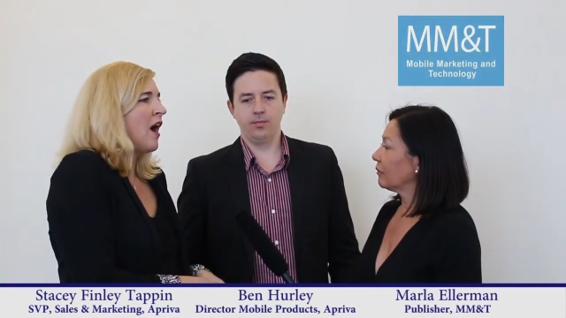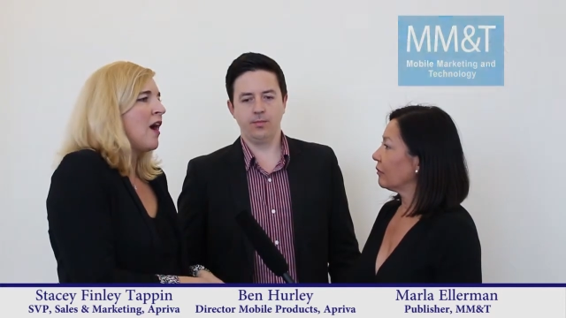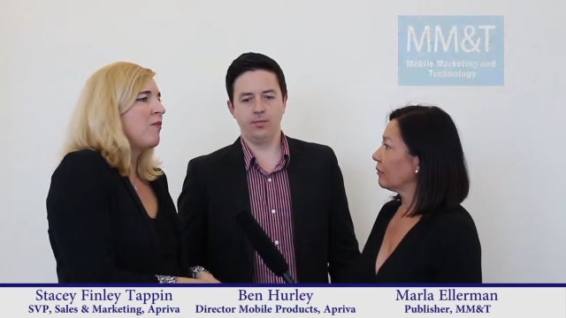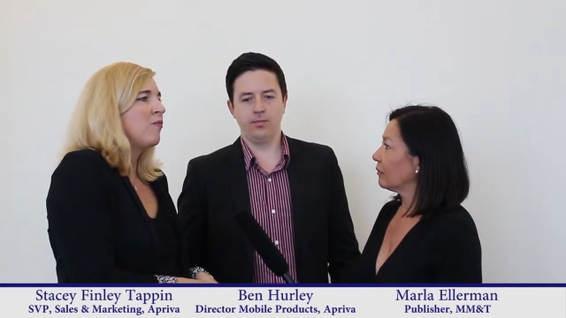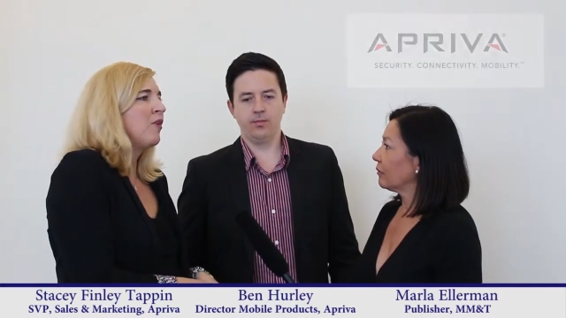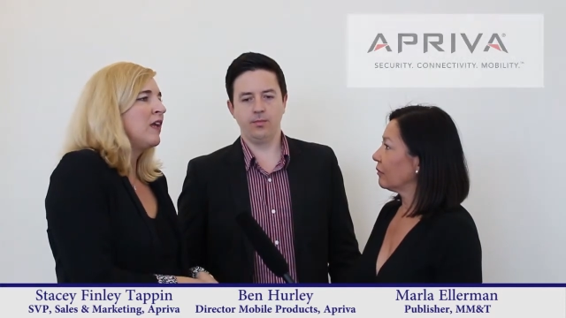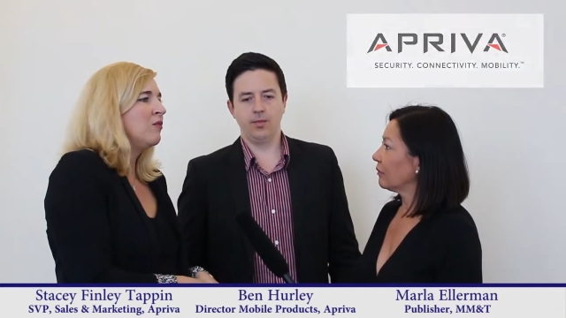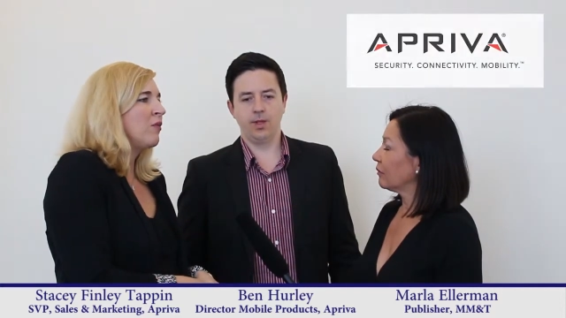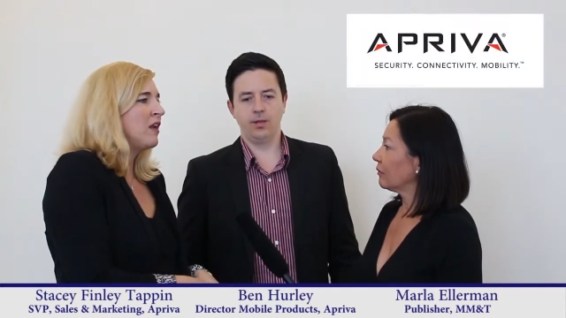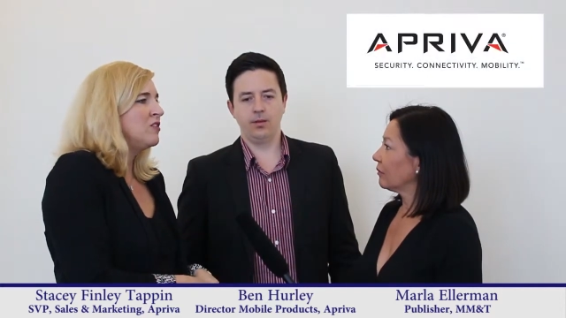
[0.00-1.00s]
Speaker 1: Um, we're
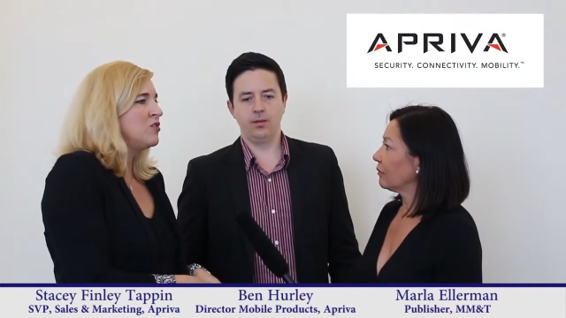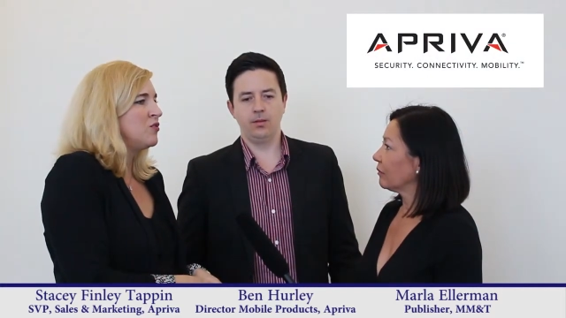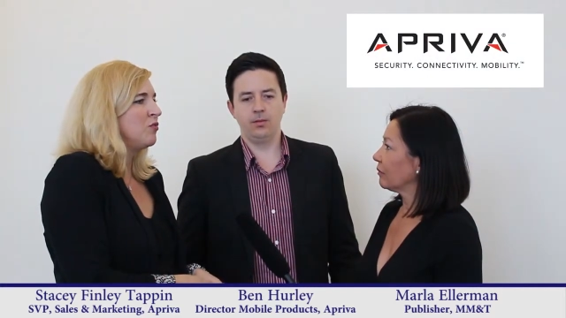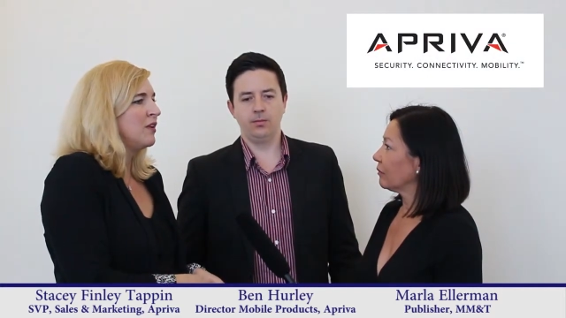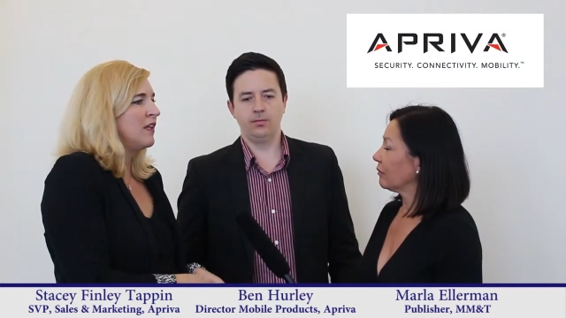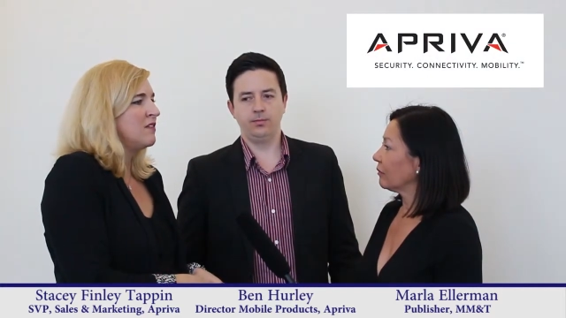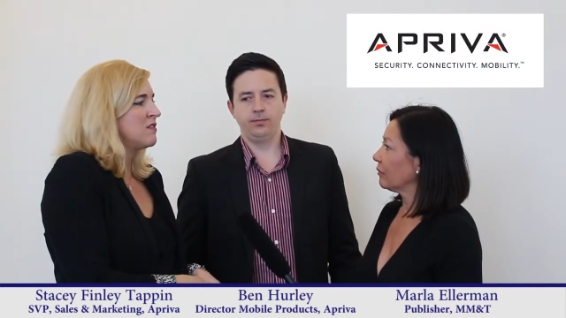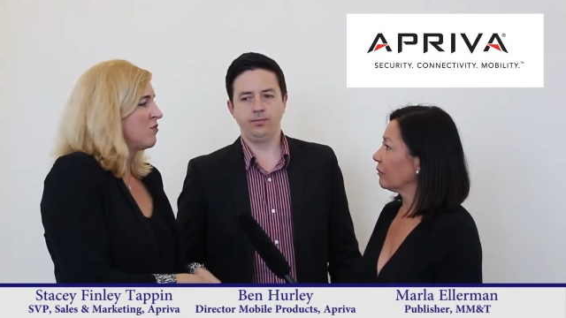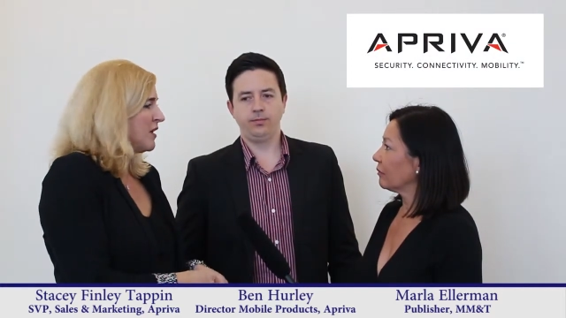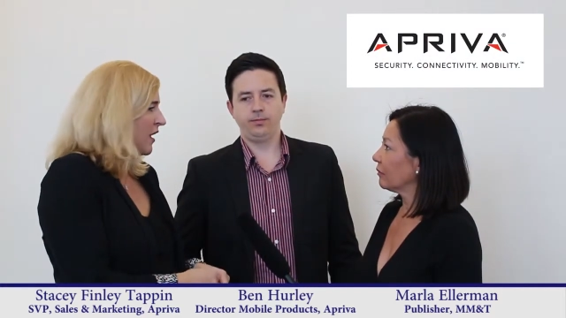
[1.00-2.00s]
getting ready to
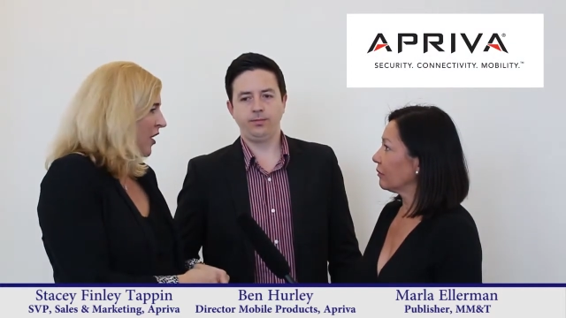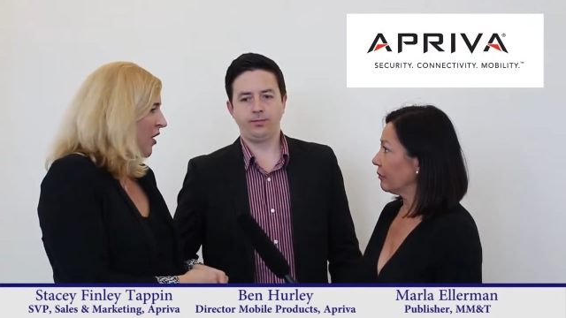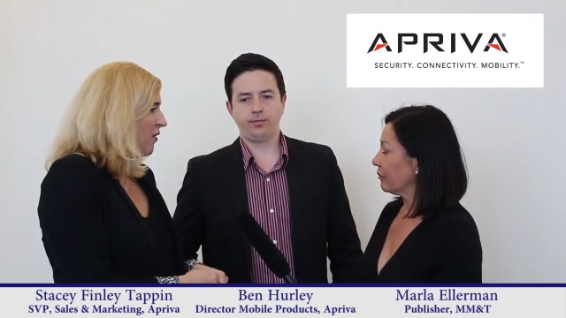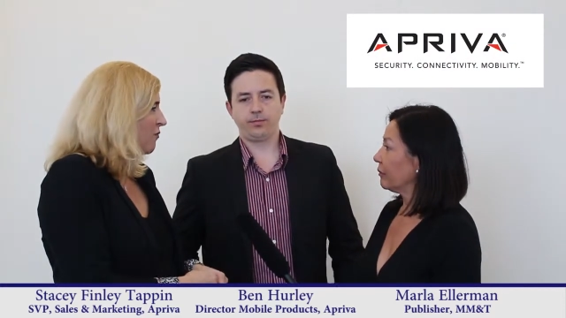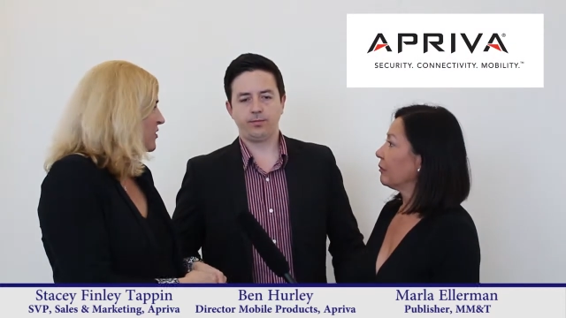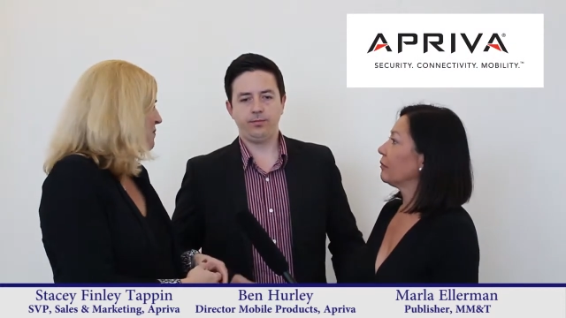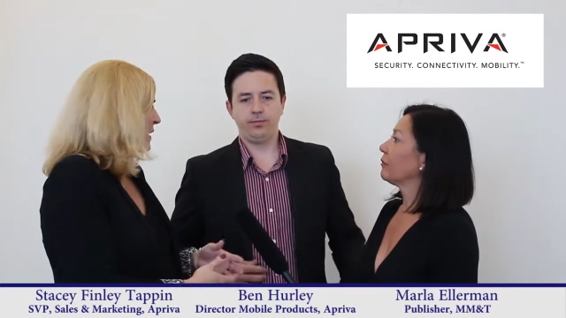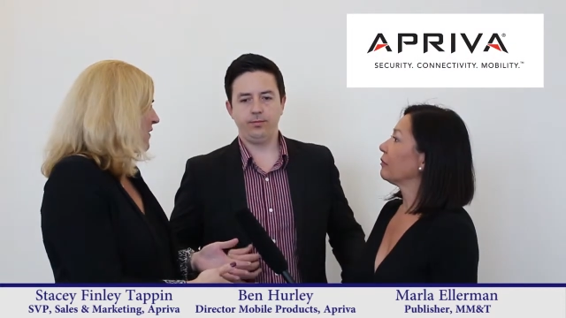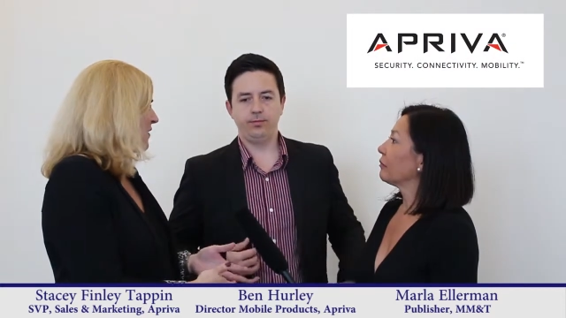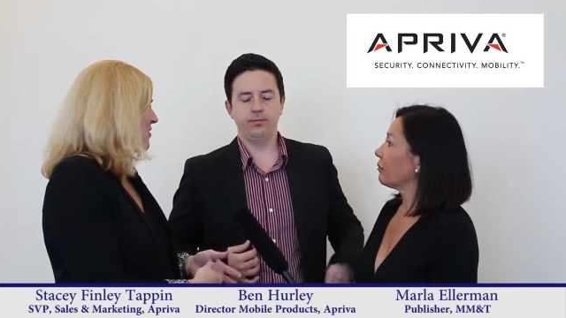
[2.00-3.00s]
release 3.0, which
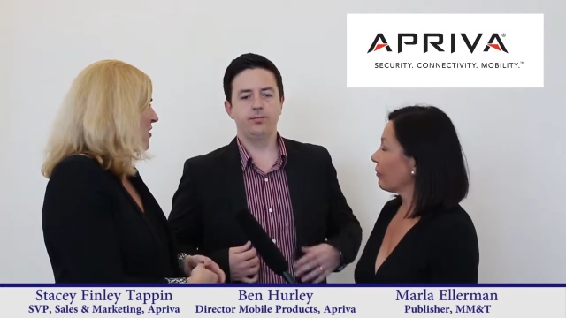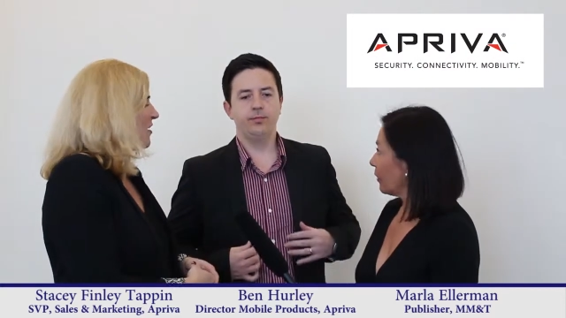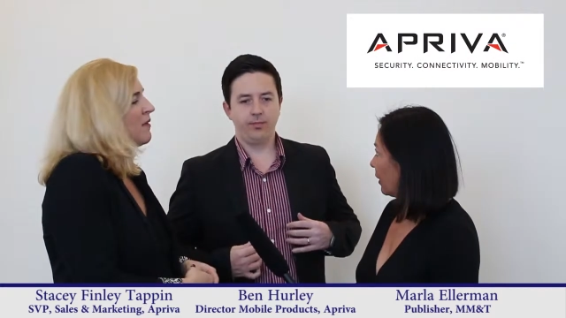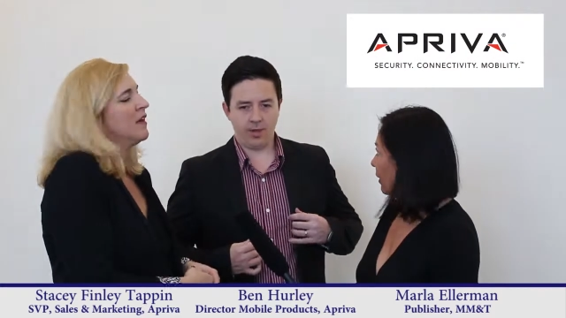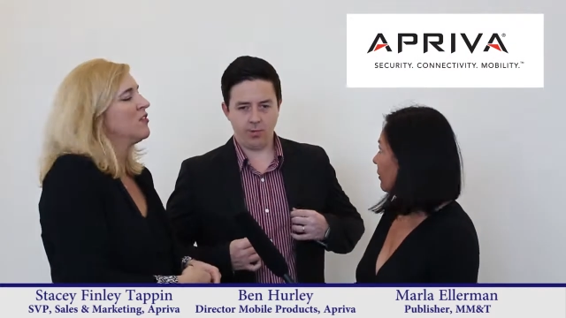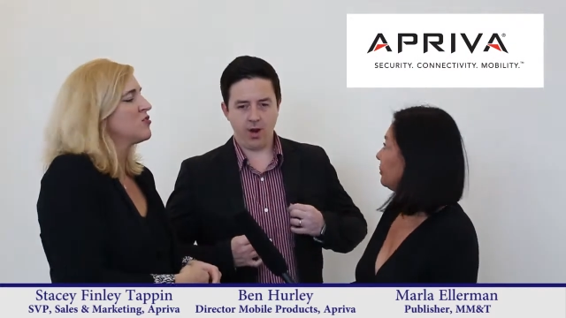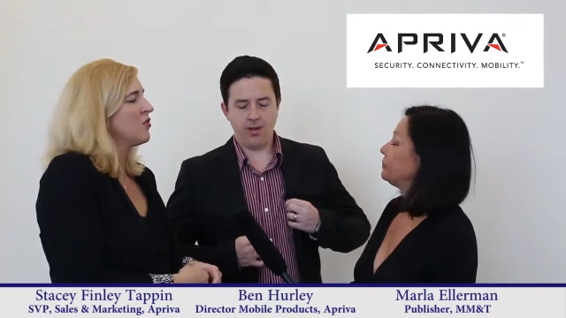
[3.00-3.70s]
Ben is going to talk about here right.